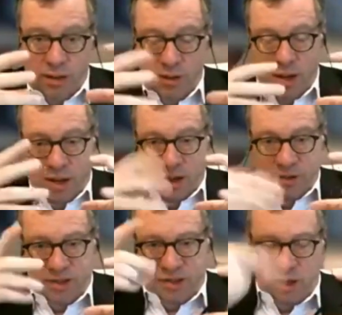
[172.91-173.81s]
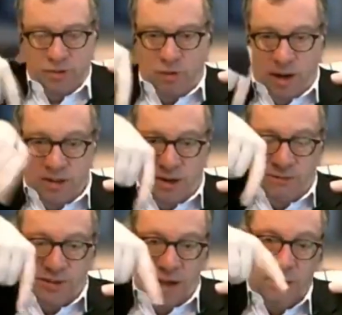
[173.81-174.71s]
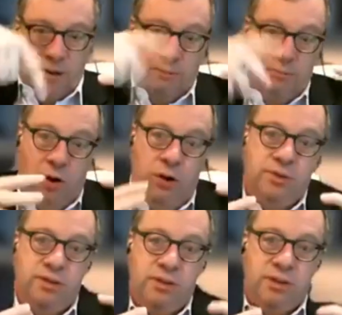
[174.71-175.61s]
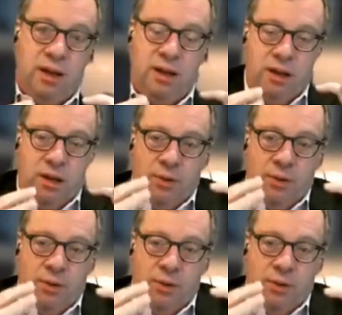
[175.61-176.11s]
And these scudderites have dangling bonds in that.